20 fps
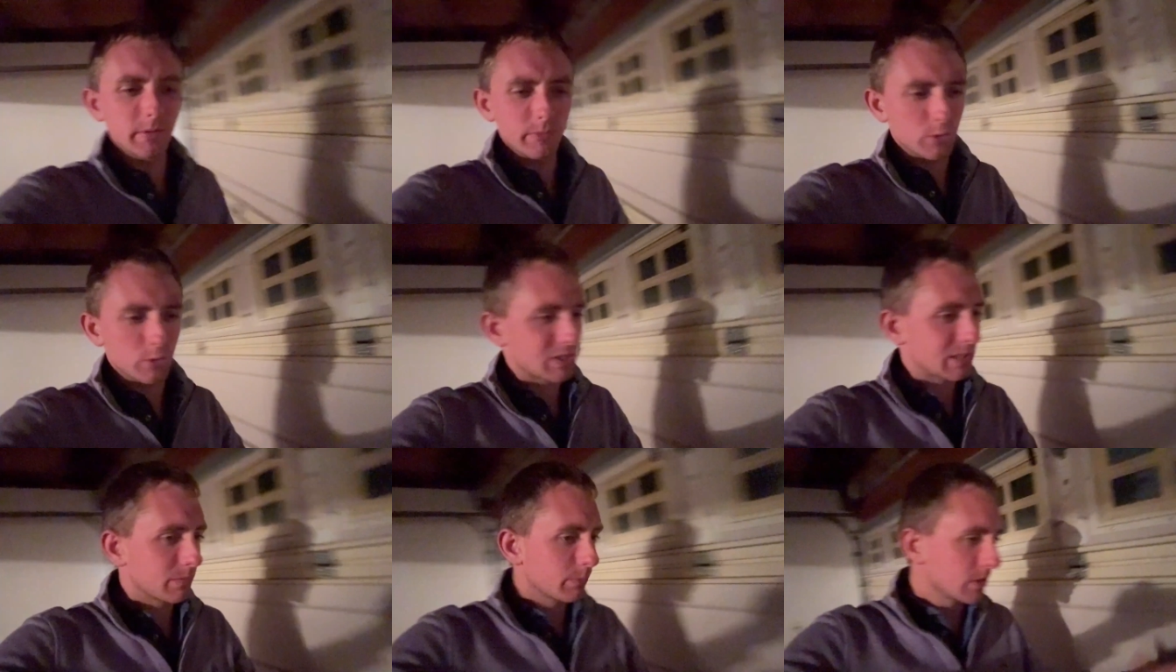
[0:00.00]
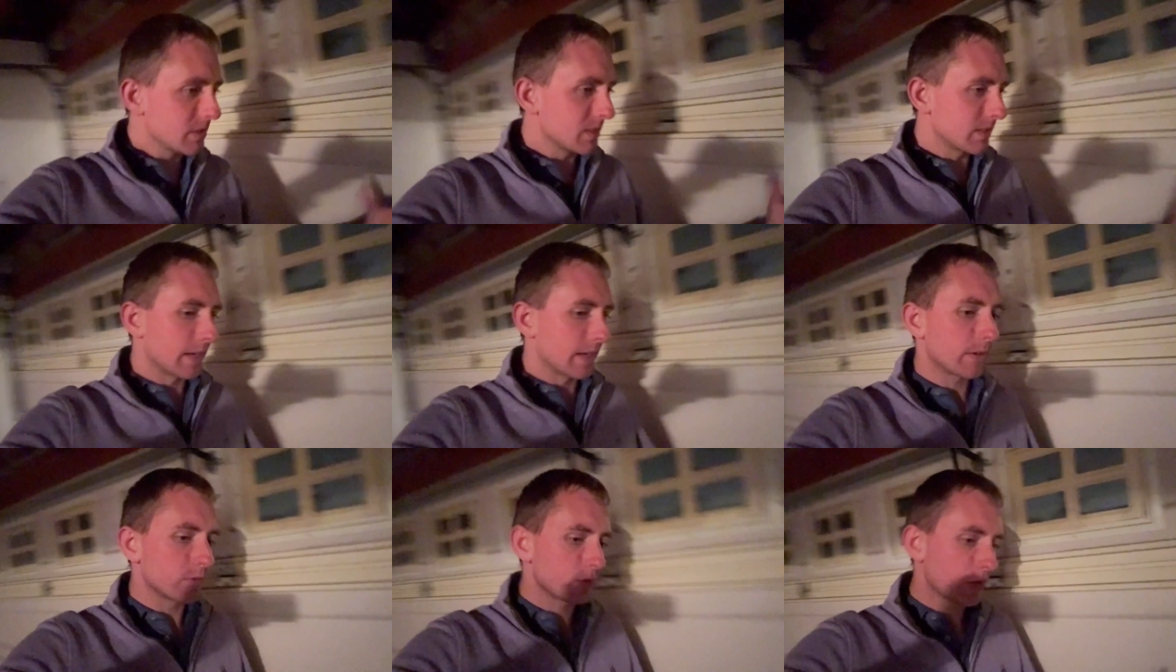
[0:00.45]
For some reason,
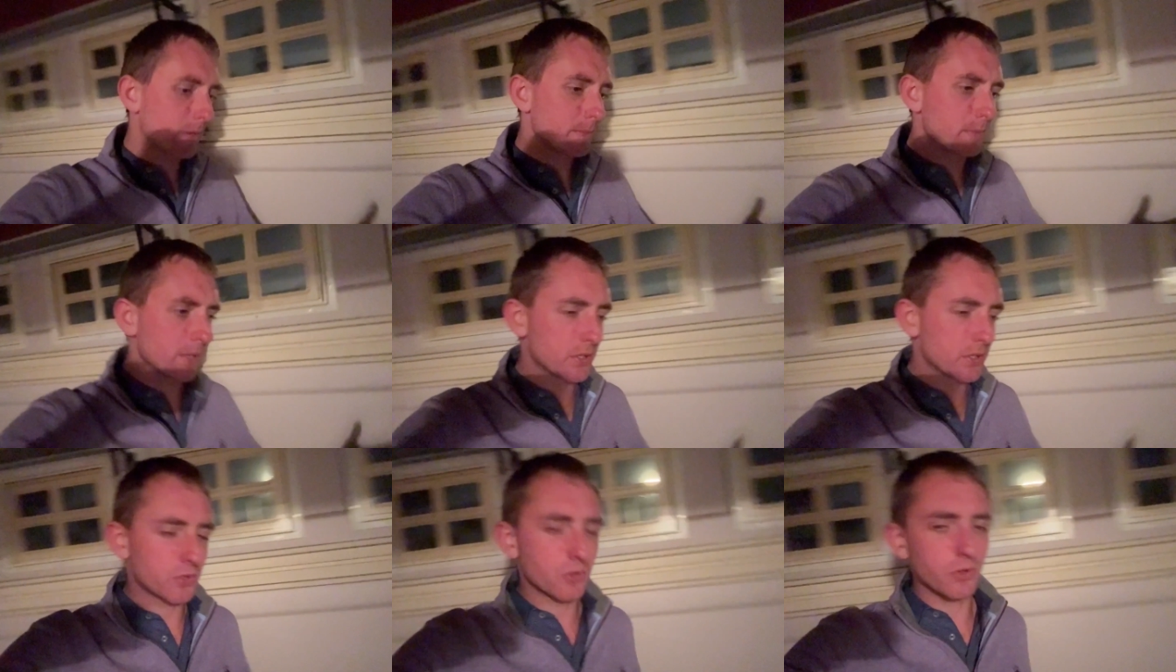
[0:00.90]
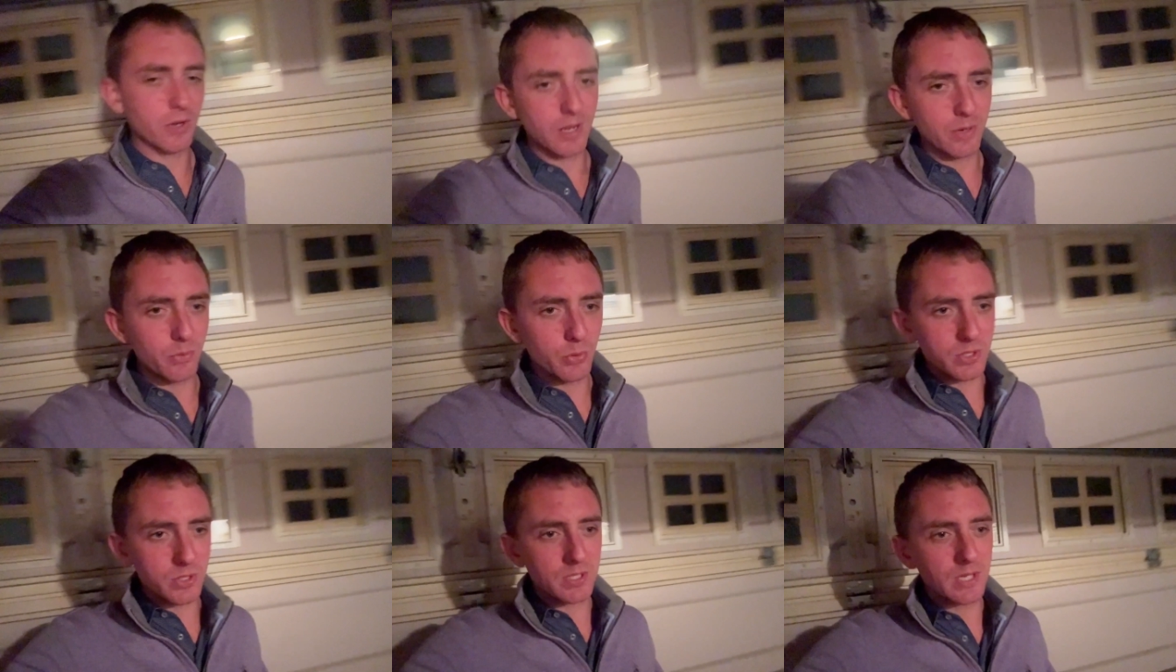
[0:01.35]
airdrop yesterday
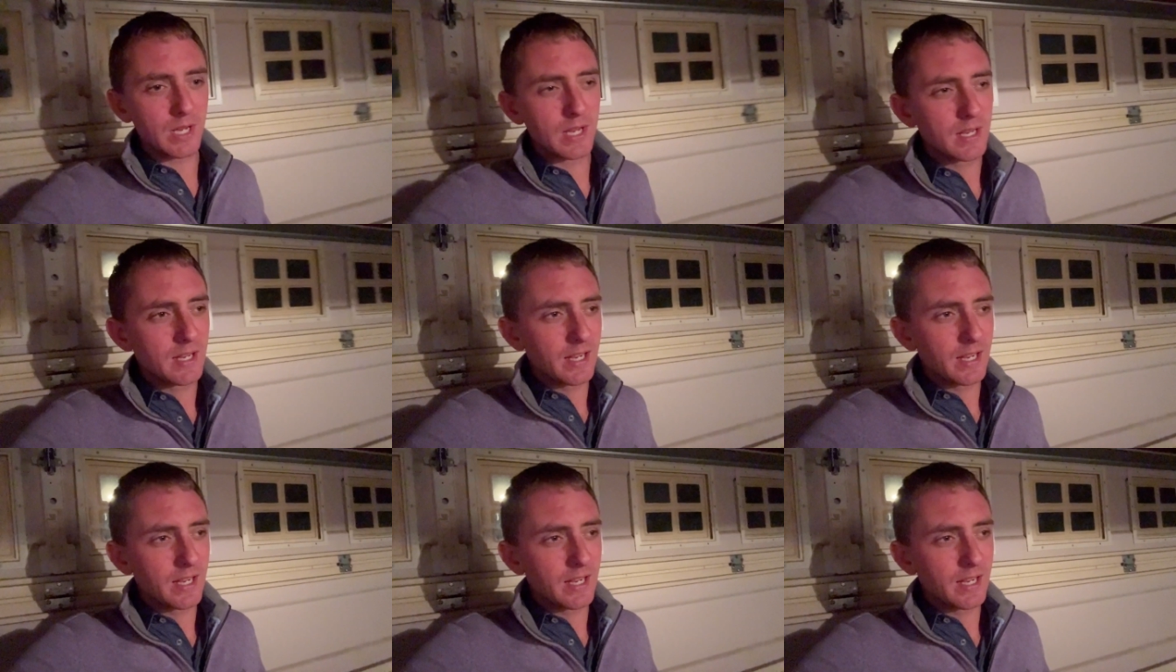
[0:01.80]
was,